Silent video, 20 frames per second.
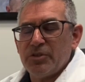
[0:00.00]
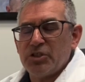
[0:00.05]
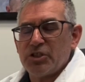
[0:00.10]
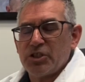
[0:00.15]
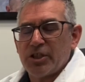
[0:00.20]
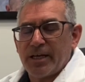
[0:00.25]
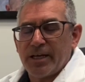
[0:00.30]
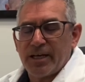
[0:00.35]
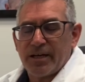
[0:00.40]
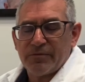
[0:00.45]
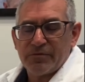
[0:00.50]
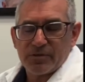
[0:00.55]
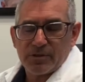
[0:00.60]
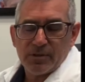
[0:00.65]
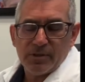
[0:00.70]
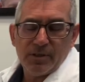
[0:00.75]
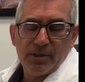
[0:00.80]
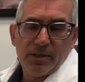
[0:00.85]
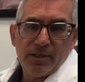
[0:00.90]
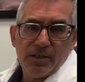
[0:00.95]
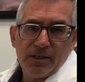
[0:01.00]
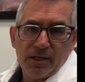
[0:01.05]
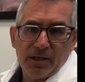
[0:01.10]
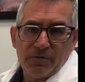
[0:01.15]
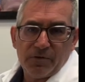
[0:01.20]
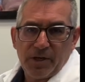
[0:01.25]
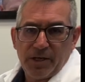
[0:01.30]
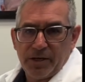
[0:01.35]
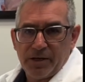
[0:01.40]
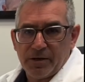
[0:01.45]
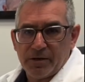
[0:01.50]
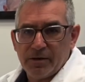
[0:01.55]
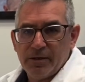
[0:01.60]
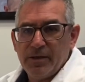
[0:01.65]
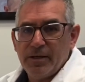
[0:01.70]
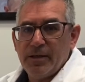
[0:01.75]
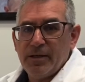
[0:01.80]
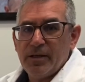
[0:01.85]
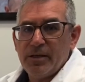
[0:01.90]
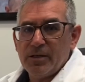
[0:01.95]
shaft of hair
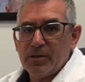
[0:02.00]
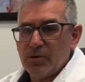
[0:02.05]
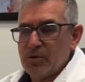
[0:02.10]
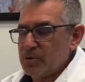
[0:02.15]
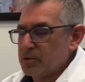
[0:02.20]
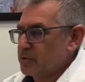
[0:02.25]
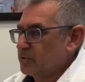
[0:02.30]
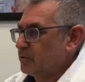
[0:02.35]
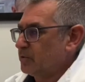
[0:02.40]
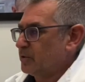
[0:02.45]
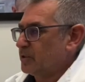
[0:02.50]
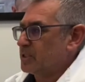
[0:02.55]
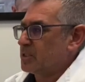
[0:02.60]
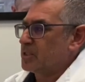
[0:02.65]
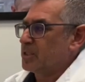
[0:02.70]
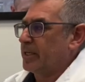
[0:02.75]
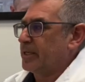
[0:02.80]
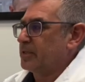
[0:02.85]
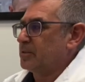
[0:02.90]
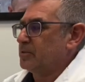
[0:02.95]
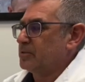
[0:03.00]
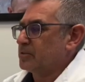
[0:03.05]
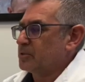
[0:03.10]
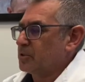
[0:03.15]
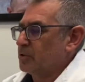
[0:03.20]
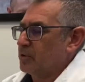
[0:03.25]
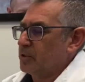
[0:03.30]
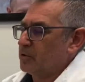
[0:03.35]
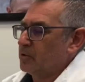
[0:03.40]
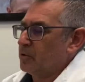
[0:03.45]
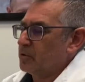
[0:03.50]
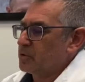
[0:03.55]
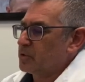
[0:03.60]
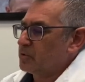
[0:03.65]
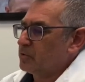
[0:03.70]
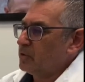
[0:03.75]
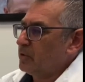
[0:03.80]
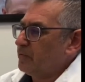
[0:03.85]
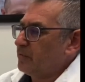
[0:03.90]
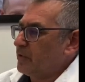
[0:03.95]
goes through this cycle. So it goes
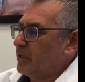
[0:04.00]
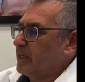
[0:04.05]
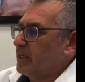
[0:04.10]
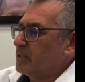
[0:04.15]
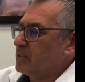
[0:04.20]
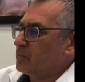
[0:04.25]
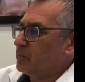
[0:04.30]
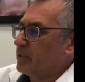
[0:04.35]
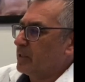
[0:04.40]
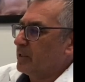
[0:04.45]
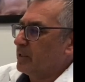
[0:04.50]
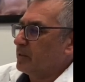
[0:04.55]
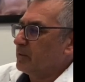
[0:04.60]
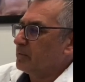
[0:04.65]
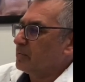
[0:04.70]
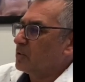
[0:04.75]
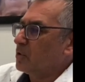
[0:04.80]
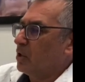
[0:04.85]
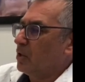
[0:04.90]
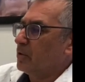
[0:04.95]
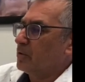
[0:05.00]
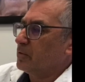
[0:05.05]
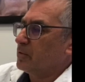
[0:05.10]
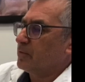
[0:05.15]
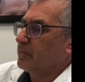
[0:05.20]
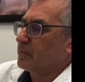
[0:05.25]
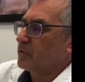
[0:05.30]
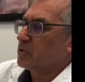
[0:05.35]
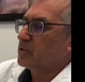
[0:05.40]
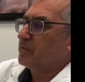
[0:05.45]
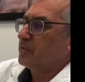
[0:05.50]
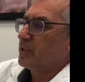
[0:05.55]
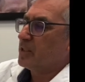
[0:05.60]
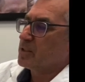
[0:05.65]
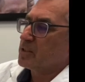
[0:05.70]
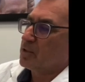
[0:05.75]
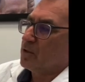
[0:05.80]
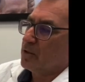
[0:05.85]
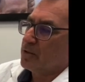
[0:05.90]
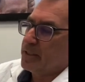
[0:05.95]
through a phase the first phase
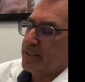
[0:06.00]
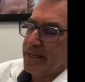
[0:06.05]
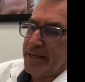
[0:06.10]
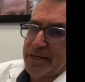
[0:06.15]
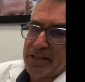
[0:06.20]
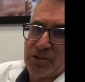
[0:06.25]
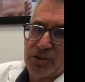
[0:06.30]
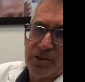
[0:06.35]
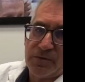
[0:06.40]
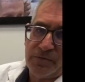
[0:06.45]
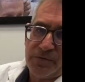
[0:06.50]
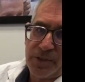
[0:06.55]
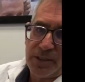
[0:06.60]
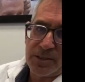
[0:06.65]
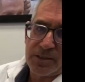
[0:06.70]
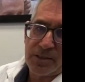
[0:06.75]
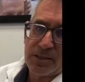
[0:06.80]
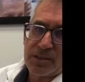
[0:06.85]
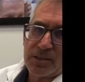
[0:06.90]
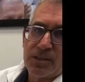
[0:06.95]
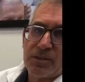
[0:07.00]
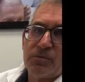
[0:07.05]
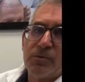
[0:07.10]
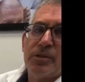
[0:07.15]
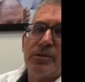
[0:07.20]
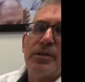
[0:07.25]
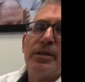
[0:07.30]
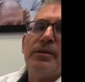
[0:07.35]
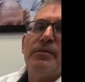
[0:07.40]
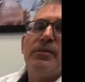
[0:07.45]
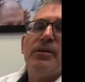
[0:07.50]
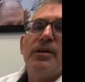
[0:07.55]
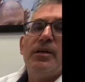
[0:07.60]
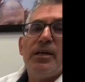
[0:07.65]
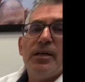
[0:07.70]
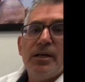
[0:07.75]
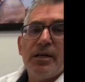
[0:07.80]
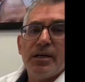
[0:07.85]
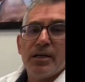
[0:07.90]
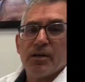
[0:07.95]
called the Anagen phase. This is where the
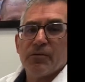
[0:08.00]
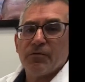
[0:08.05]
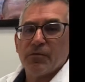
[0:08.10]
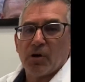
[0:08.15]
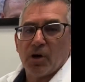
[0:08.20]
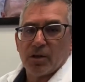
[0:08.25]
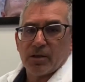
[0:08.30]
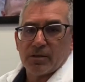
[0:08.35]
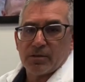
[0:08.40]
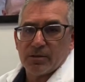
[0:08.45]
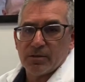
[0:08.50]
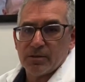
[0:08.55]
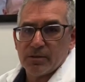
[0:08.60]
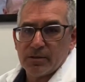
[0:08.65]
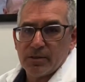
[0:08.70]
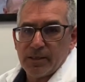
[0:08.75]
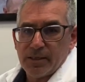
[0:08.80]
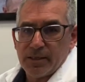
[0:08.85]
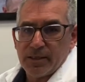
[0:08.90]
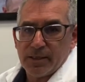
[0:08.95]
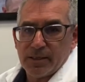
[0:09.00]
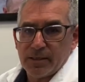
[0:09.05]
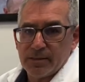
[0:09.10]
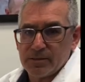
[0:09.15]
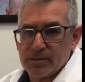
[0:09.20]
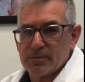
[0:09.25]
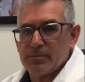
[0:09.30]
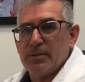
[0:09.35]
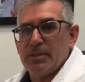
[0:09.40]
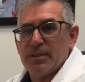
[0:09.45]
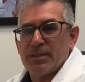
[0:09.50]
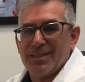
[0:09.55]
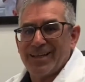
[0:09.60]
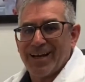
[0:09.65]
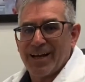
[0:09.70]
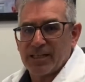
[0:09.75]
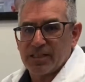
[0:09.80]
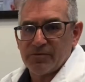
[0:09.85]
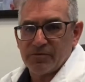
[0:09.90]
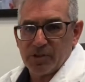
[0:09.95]
hair follicle is
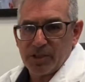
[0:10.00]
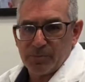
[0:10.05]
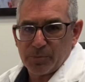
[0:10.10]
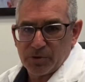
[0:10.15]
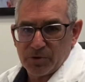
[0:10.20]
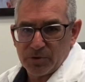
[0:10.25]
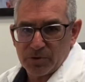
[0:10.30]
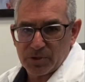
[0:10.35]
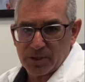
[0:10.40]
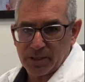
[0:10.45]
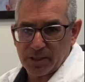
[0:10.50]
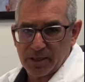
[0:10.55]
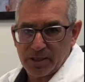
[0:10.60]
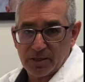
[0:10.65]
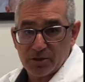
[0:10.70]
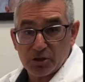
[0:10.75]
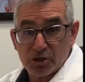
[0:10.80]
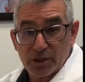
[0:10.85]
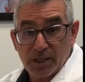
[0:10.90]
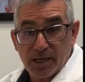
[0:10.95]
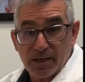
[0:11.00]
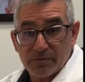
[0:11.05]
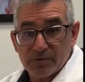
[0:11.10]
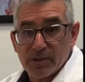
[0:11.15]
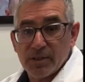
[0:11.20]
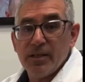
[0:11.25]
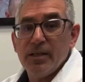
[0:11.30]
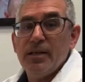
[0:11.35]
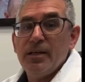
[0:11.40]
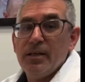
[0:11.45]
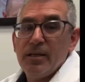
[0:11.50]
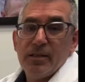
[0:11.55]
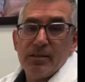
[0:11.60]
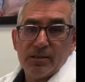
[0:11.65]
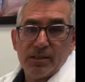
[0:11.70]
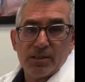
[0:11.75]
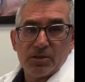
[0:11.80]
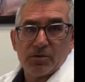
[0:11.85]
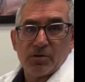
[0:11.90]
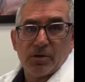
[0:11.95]
actively producing a hair shaft.
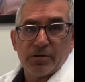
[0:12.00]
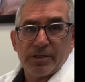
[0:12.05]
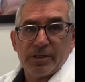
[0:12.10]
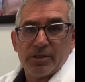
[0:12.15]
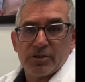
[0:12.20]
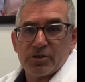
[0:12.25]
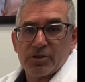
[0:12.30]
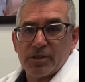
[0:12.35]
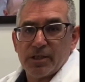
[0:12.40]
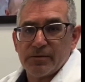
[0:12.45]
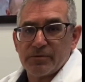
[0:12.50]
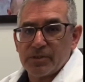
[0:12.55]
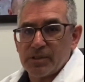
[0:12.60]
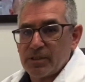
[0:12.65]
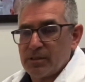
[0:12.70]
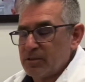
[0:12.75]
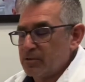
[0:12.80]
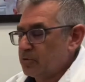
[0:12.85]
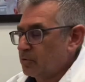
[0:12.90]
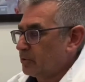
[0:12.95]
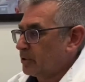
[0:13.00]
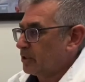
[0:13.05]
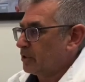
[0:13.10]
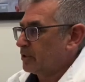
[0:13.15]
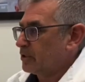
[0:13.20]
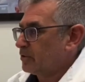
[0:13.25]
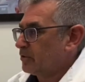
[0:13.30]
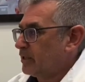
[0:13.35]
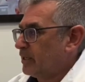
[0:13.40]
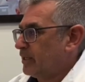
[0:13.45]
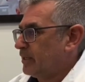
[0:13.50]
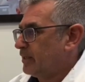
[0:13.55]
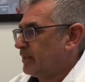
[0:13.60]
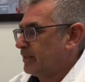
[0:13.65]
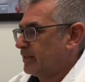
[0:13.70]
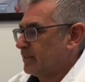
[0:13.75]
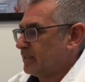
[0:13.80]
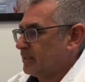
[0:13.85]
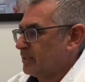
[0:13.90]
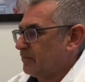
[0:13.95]
These are all the hair shafts that are growing on your head at
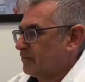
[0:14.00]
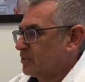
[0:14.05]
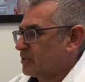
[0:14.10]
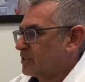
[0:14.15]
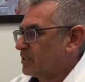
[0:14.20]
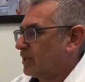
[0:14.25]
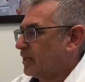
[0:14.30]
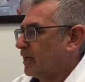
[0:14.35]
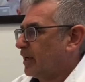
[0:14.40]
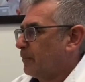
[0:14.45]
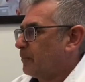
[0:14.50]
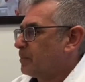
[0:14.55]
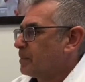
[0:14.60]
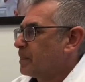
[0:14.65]
any given time.